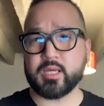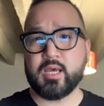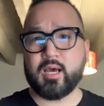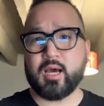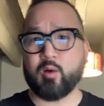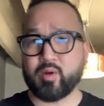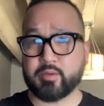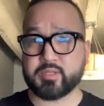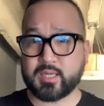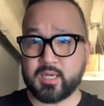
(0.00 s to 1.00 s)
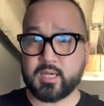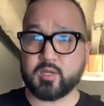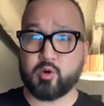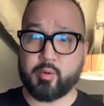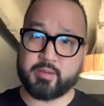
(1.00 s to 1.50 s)
Uh, when I was a kid,
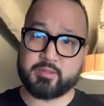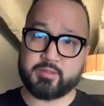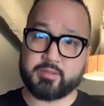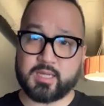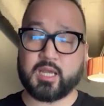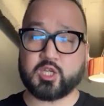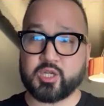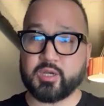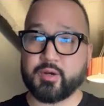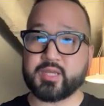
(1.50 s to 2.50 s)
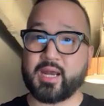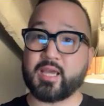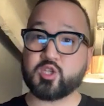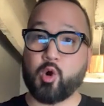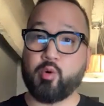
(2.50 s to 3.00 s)
growing up to my teenage years, and I used to
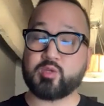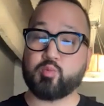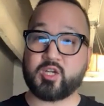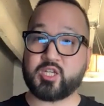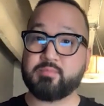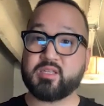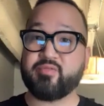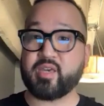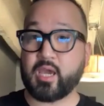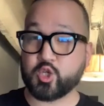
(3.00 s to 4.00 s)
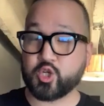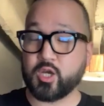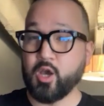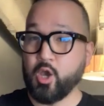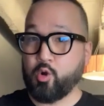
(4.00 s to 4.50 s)
always watch M T V Asia
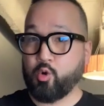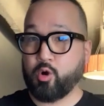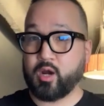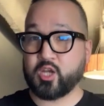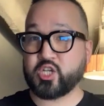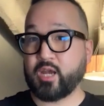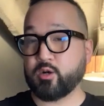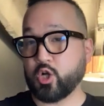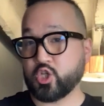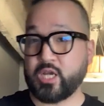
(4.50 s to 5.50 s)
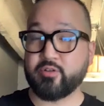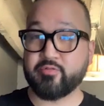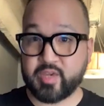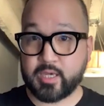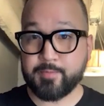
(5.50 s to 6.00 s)
or a channel called Channel
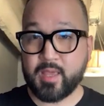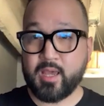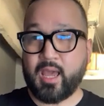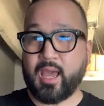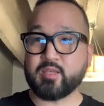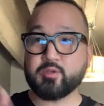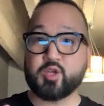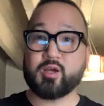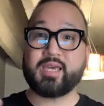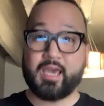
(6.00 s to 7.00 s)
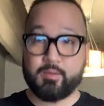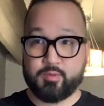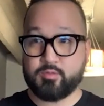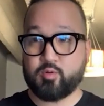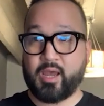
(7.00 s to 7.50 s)
V. And this was all cable,
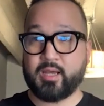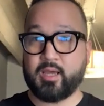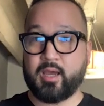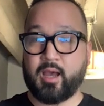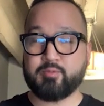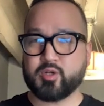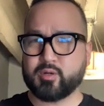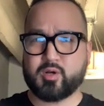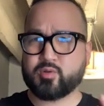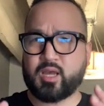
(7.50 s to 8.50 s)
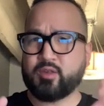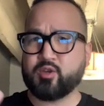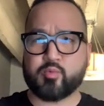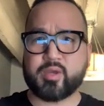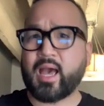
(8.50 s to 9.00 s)
right? I'm sure South
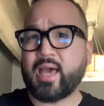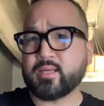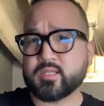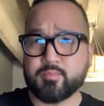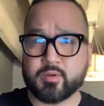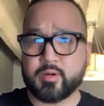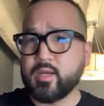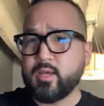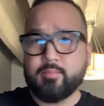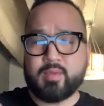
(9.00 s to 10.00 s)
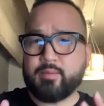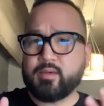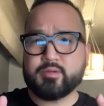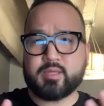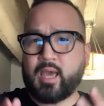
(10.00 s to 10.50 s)
Korea had a similar, maybe it
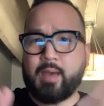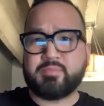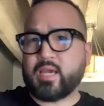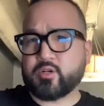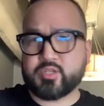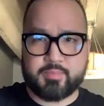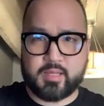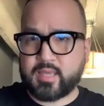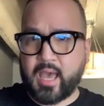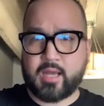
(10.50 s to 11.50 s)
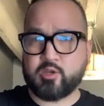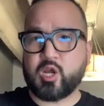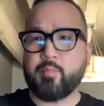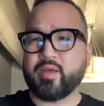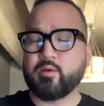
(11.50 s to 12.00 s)
was Mnet or something like that, you
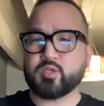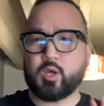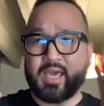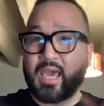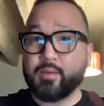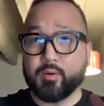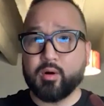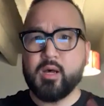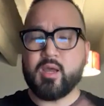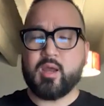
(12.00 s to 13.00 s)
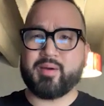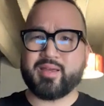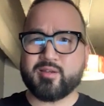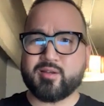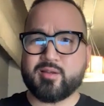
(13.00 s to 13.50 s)
know, but it was cable. Mm-hmm. But
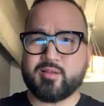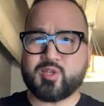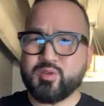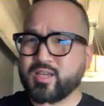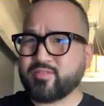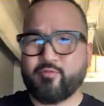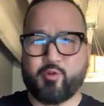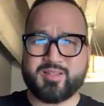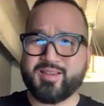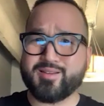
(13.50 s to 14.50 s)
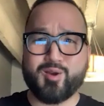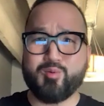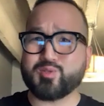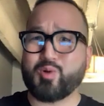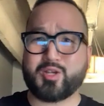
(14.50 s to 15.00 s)
two thousand fourteen, no one's
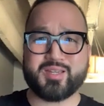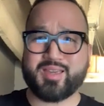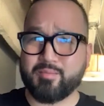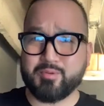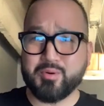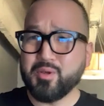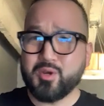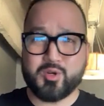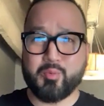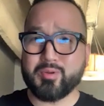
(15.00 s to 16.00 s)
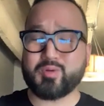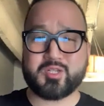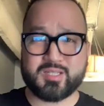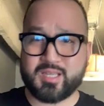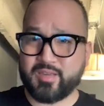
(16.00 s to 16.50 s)
watching cable. No one's watching
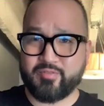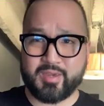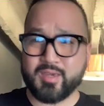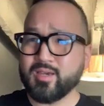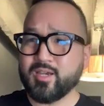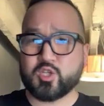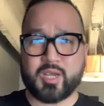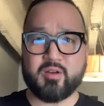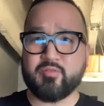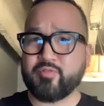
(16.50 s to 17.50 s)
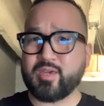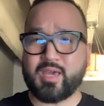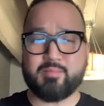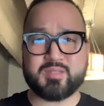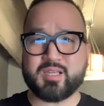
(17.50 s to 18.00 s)
T V. Channel V, M
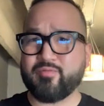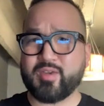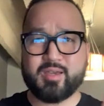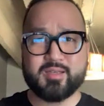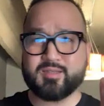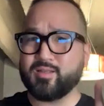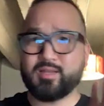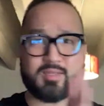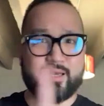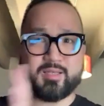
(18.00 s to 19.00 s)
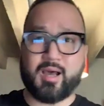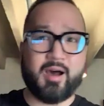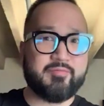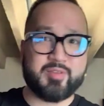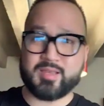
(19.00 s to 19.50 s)
T V, it's, it's, it's
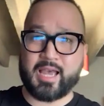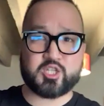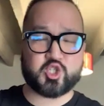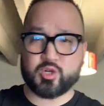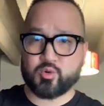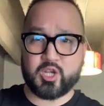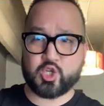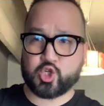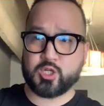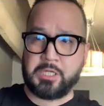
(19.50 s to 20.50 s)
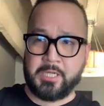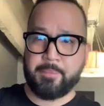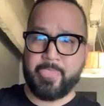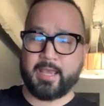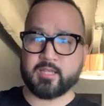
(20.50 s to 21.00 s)
of the last generation.
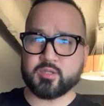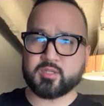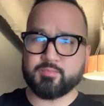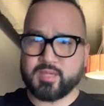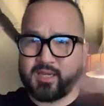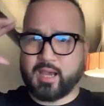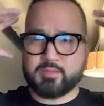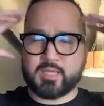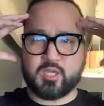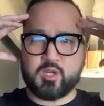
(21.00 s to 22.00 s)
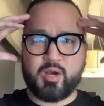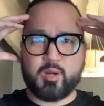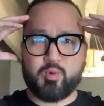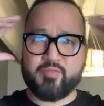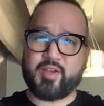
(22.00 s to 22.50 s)
And so to me, I was like, you know what? What
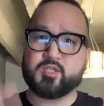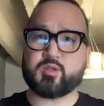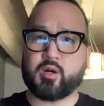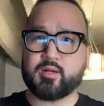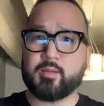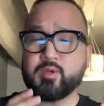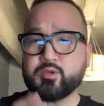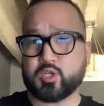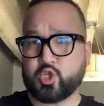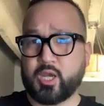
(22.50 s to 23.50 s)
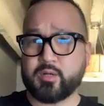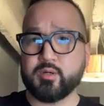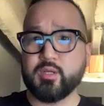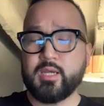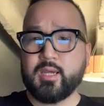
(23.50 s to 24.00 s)
if I started a music channel
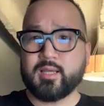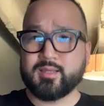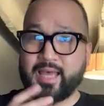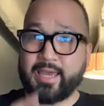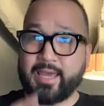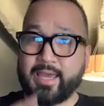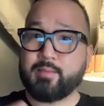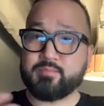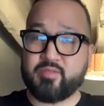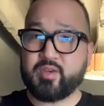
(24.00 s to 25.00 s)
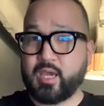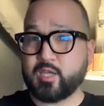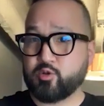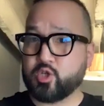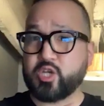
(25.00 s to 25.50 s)
like an M T V Asia or
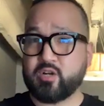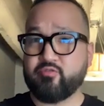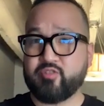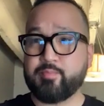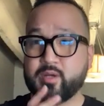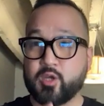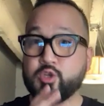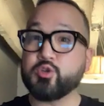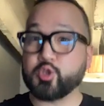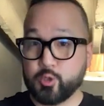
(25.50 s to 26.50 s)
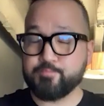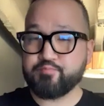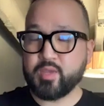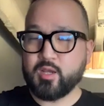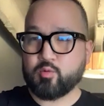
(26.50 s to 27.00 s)
a Channel V, but on YouTube?
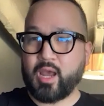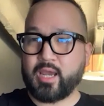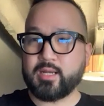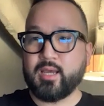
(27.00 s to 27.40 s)
Right?